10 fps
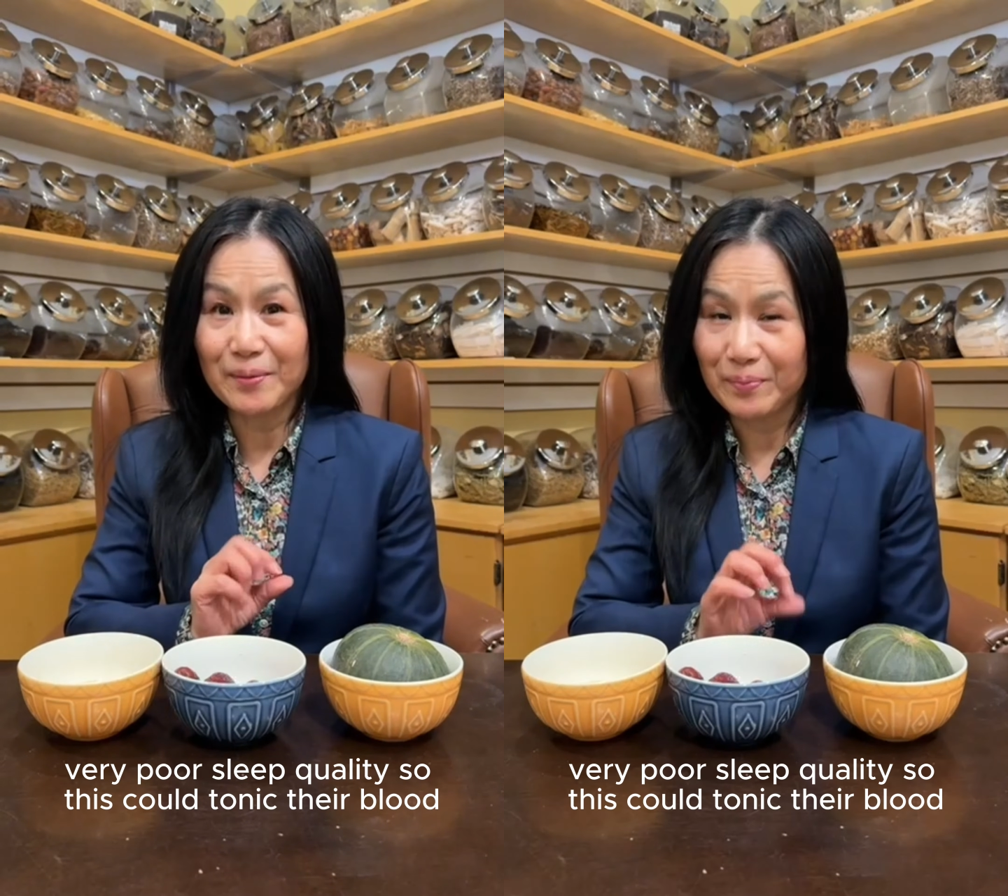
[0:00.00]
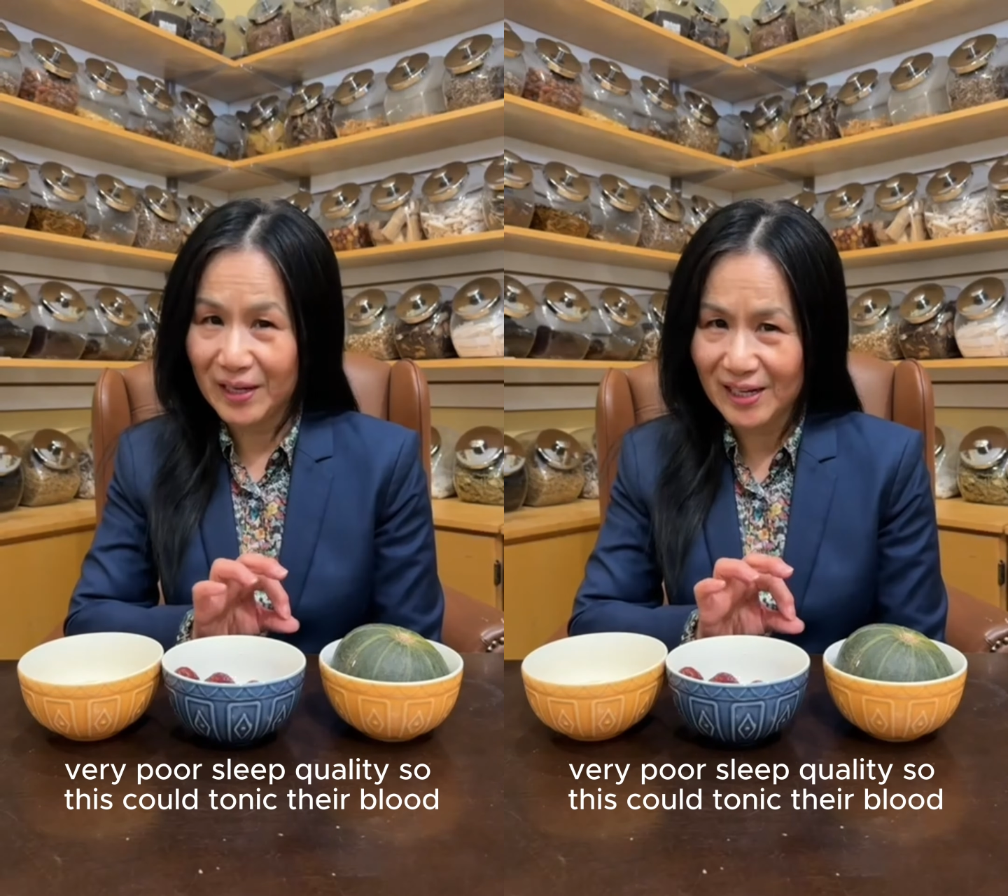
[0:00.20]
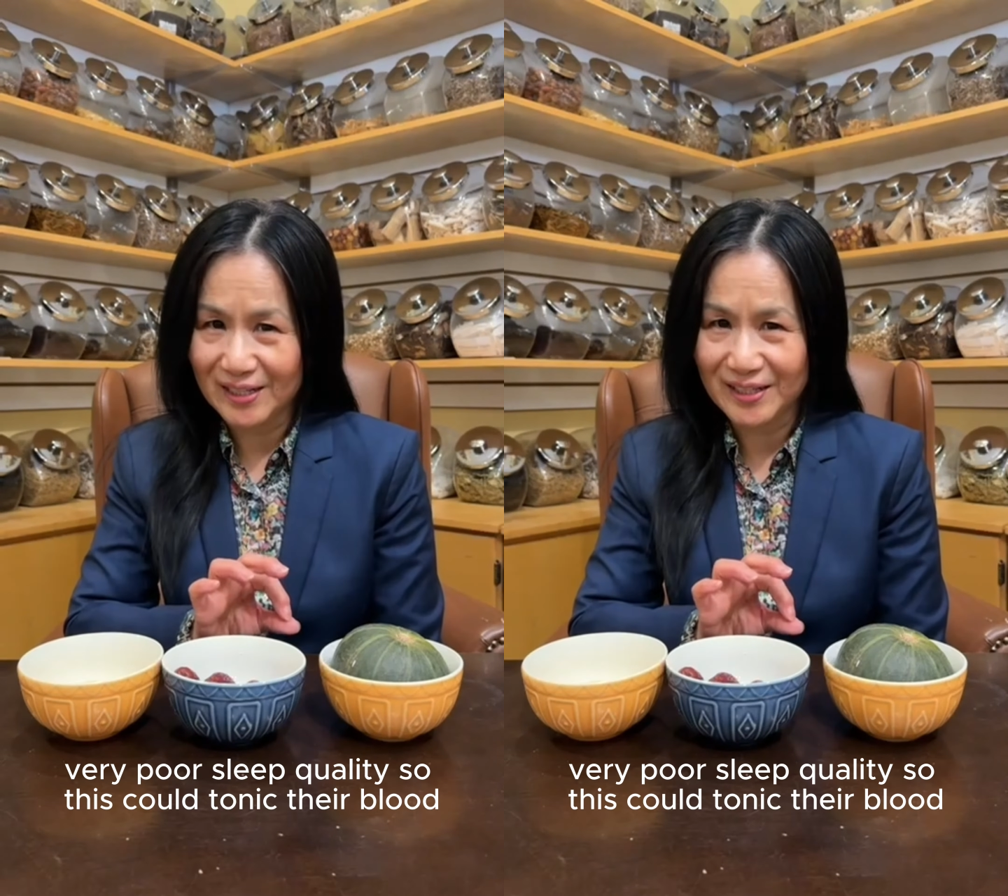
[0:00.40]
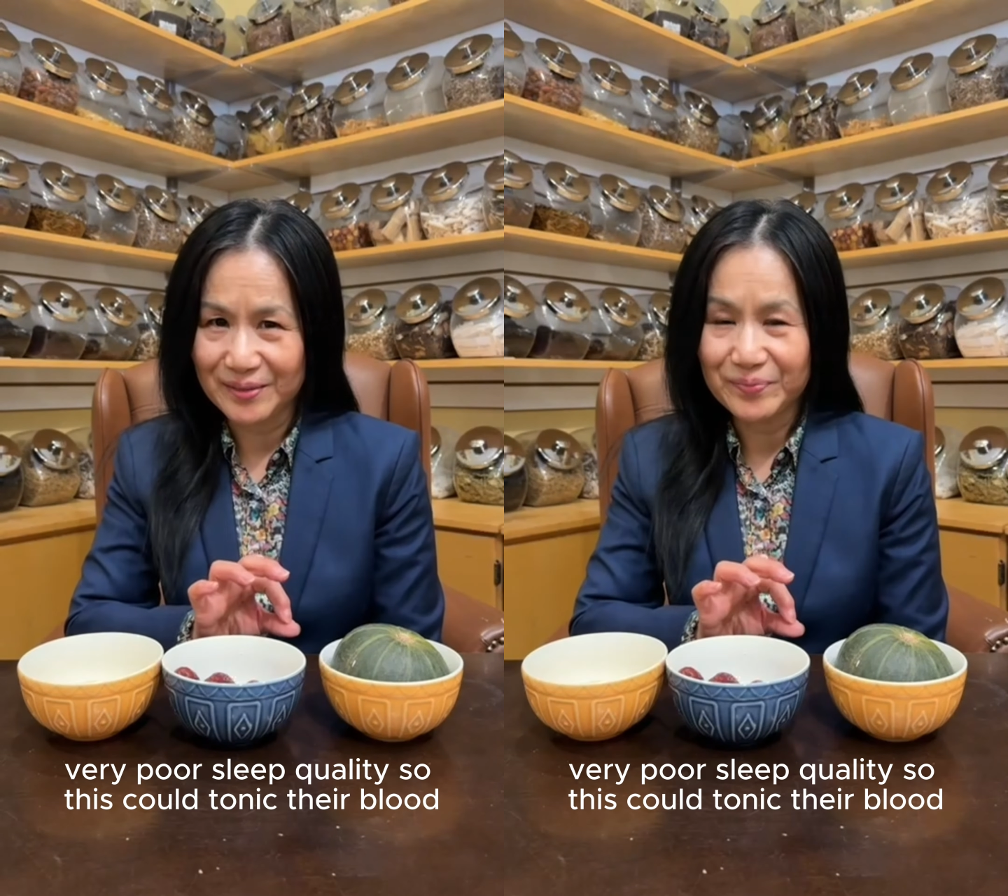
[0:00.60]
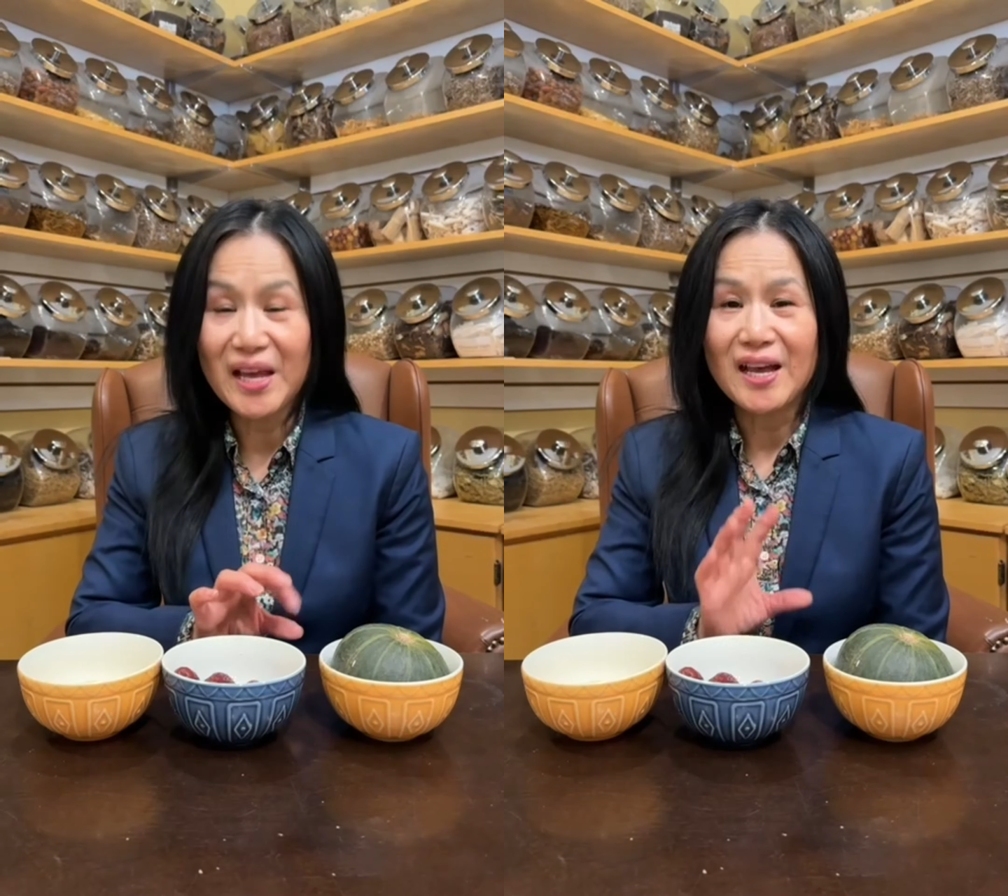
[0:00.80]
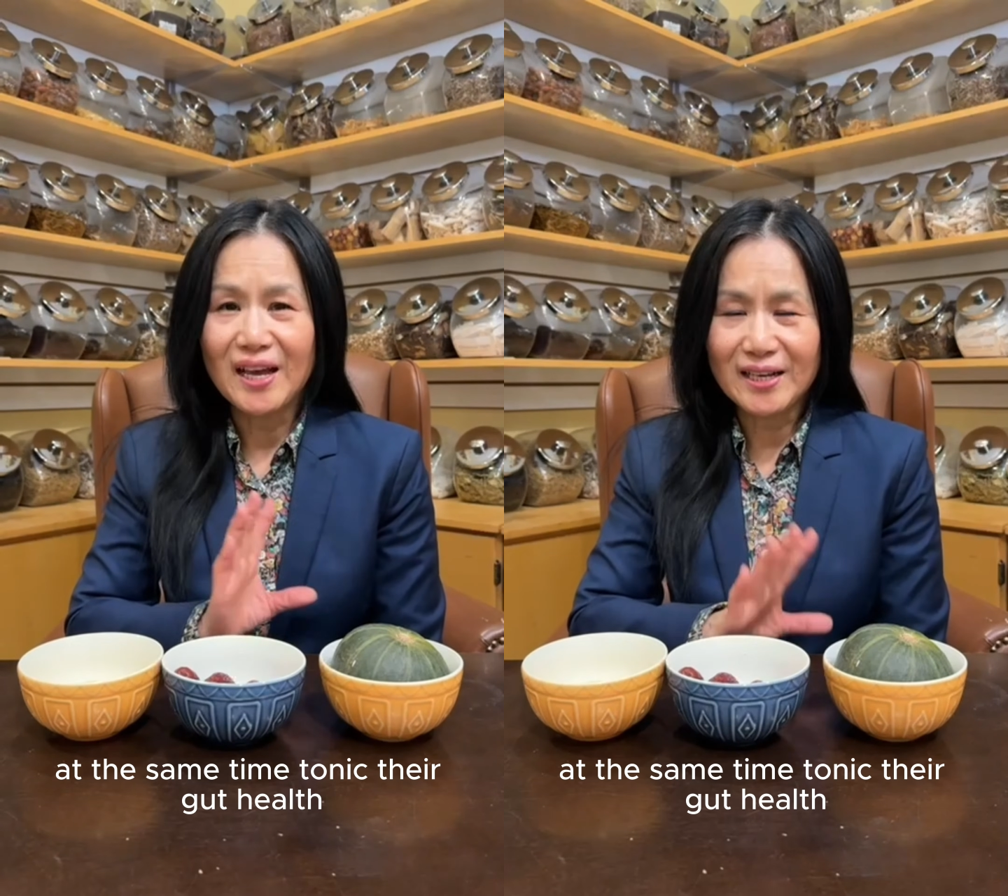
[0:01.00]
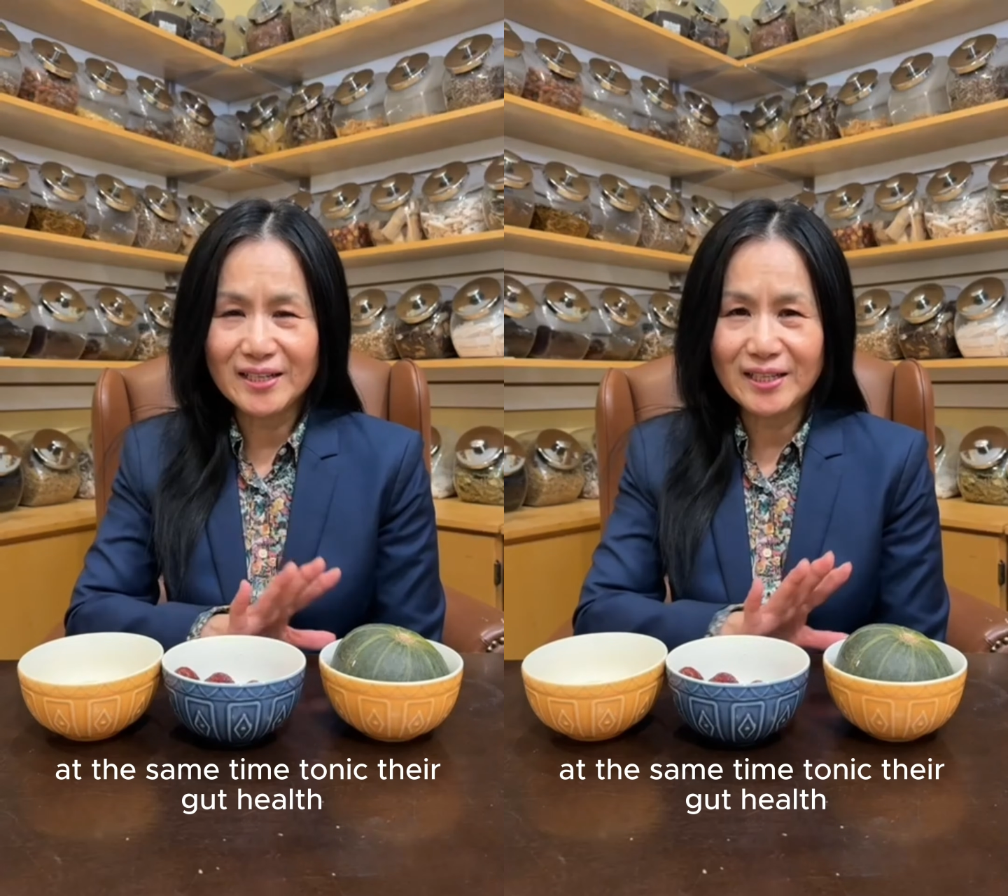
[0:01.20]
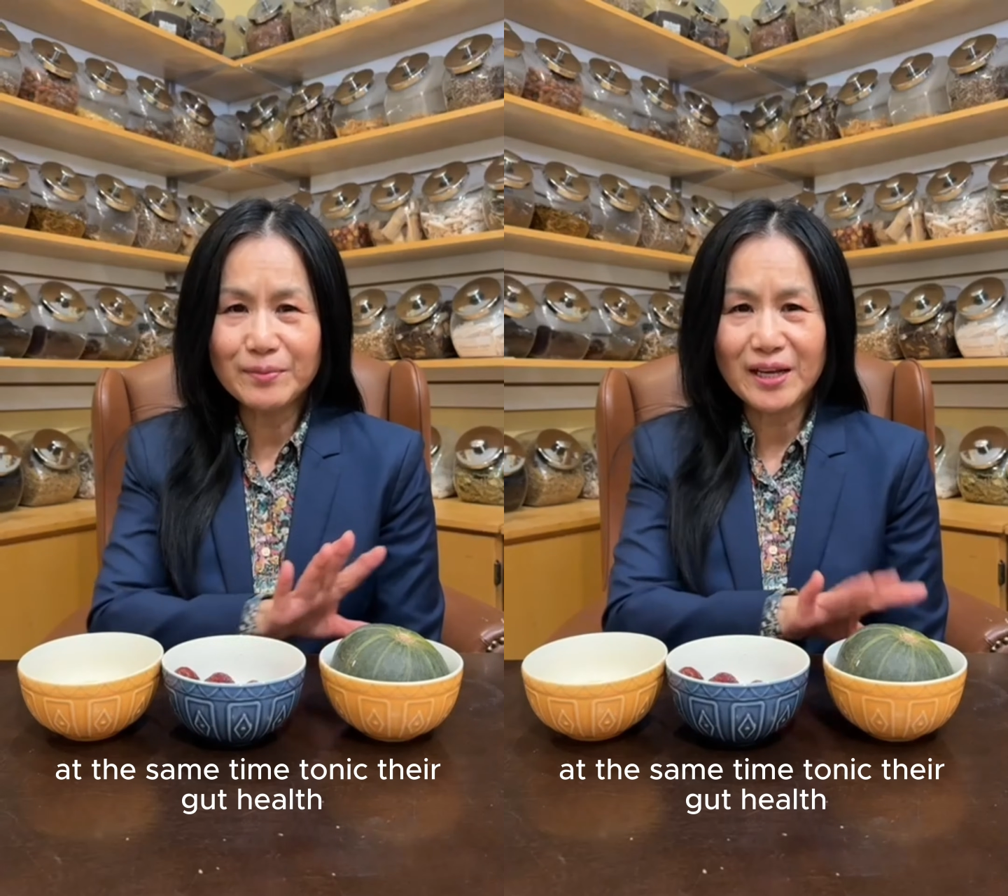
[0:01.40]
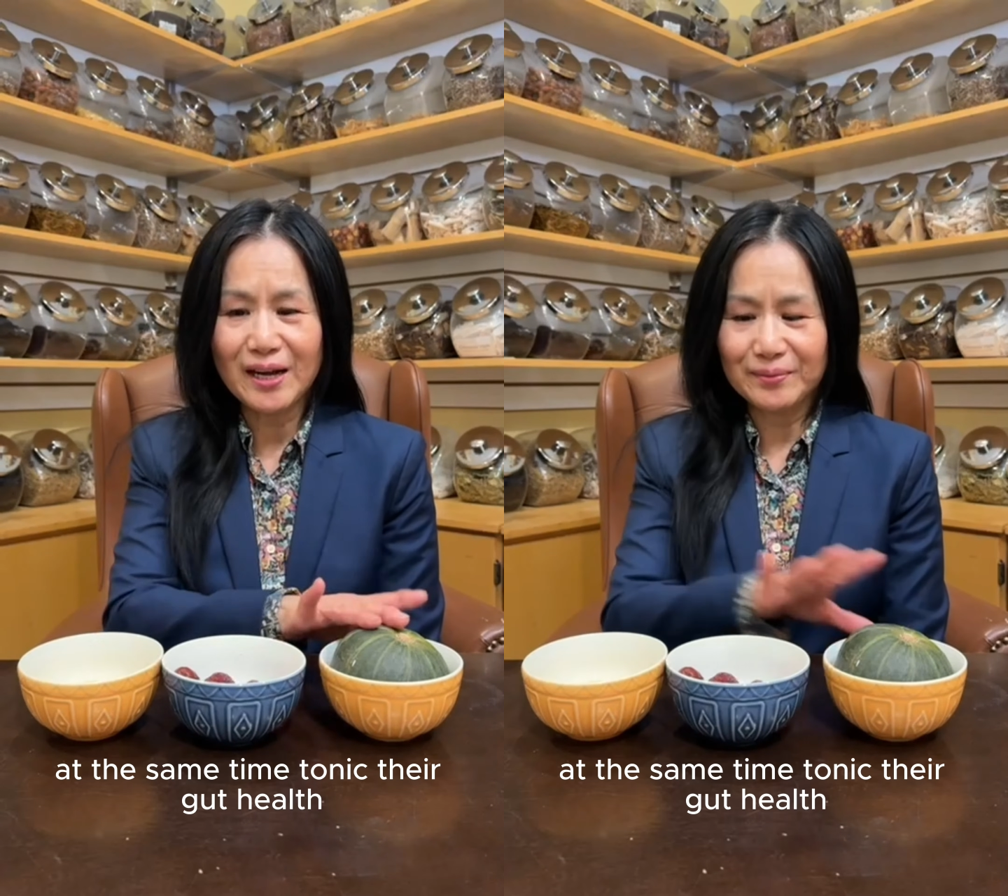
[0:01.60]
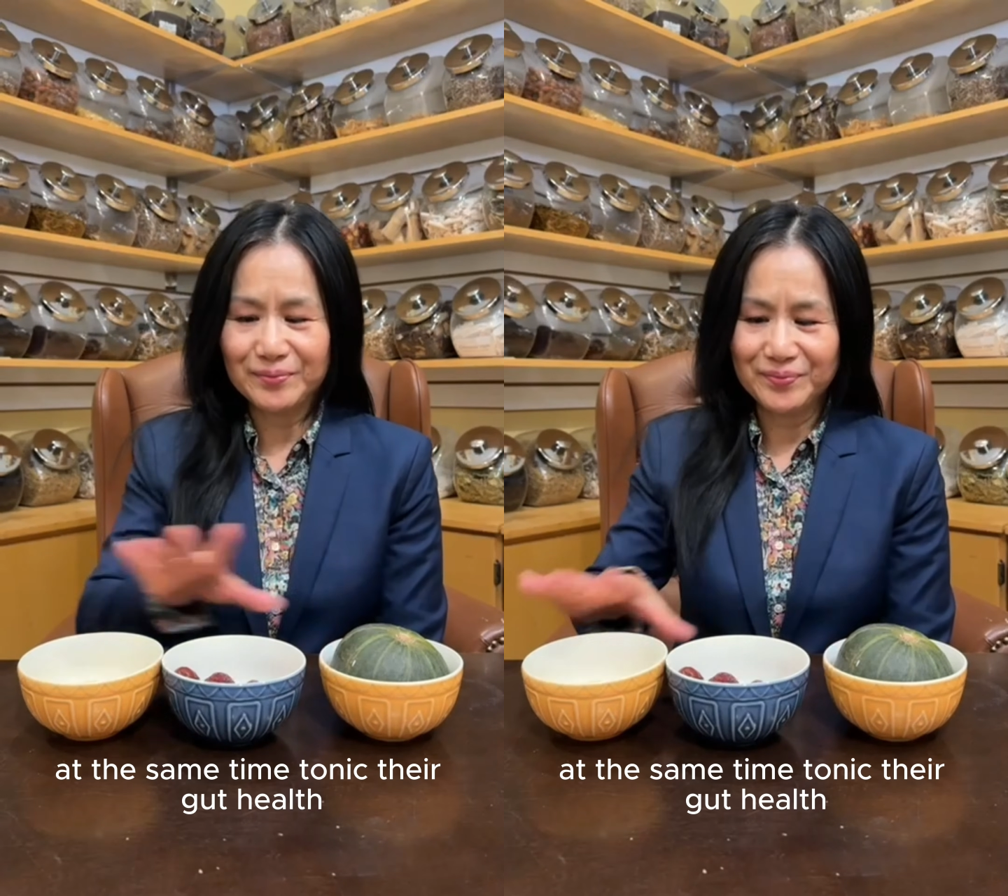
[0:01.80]
blood. At the same
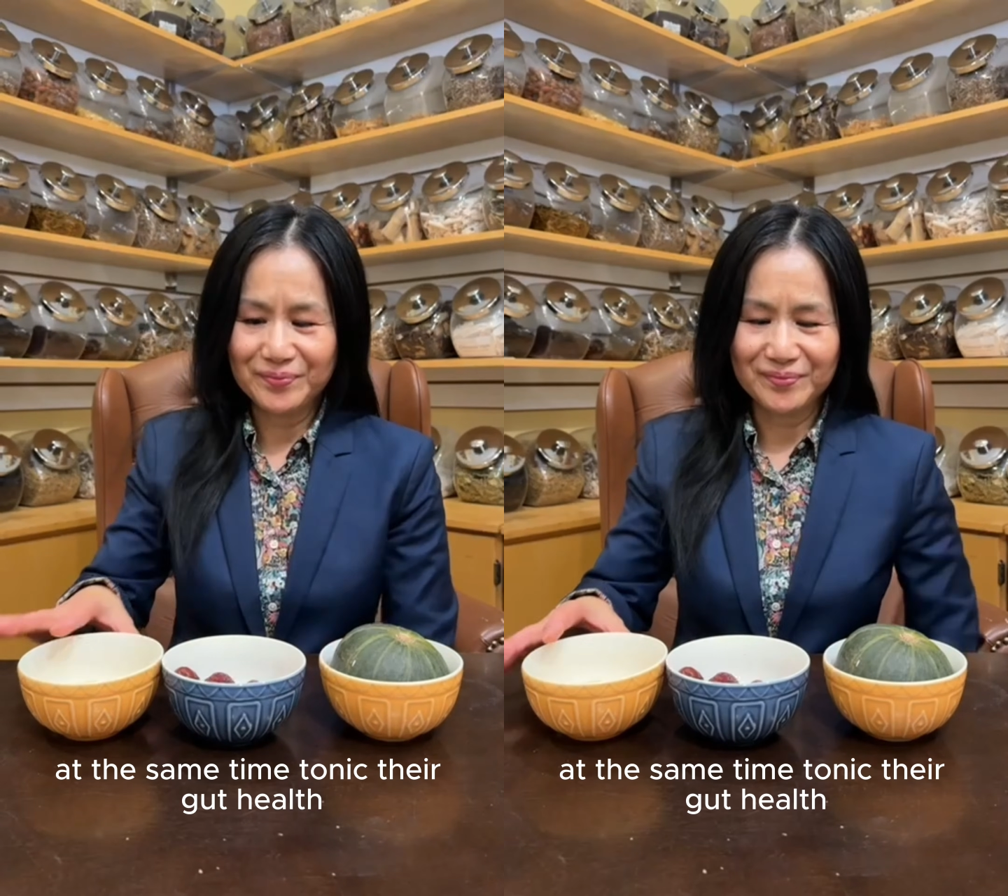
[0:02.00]
time,